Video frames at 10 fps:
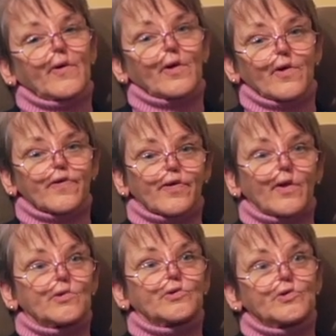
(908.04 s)
because they
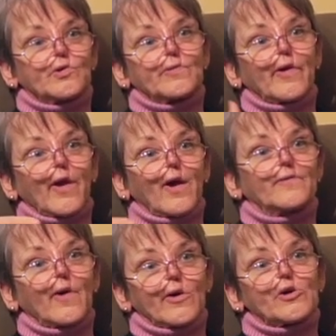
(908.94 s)
don't normally
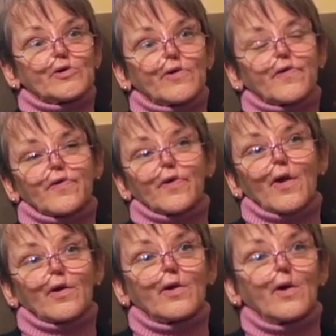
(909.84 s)
have patients
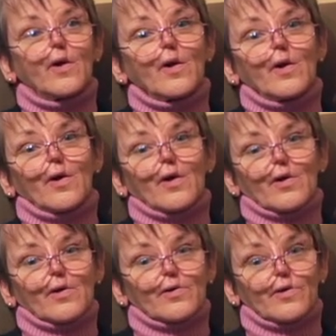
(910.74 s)
that
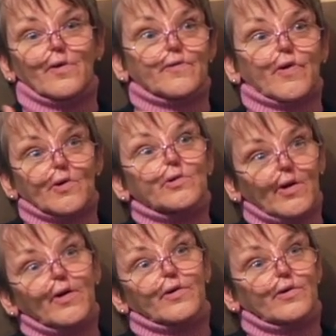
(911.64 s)
live through
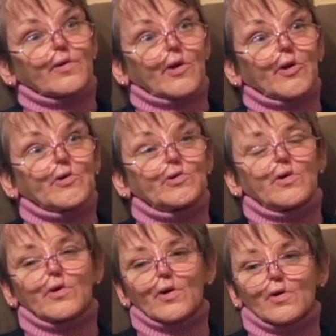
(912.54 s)
it, you know.
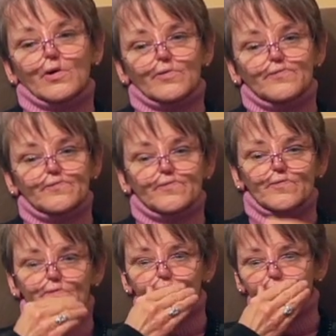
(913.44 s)
And
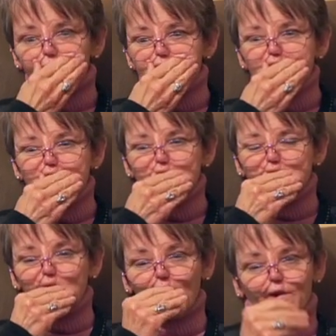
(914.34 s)

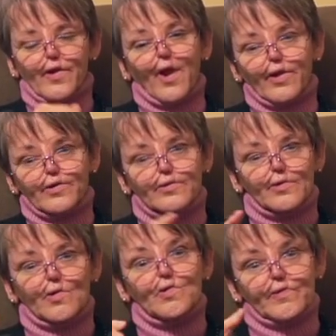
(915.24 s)
that
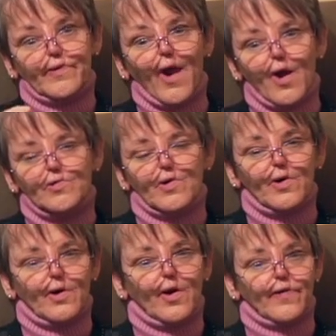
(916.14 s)
golden
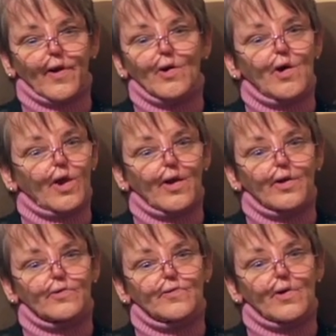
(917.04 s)
hour, as they call
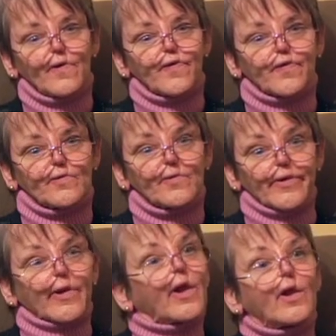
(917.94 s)
it, was
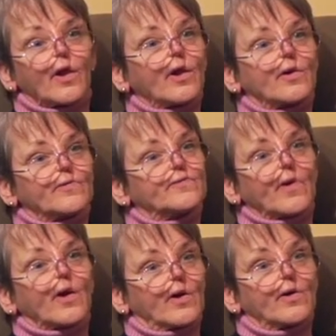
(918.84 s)
key,
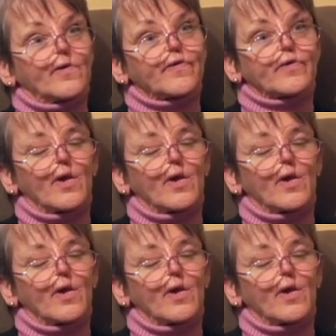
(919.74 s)
because